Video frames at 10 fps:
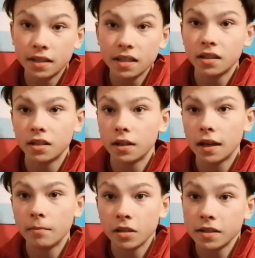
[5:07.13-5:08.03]
a decent
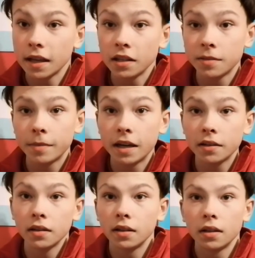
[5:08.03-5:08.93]
game at centre
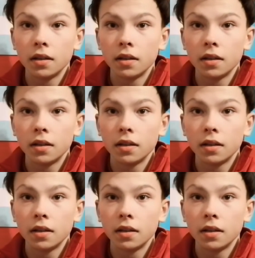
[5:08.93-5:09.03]
back.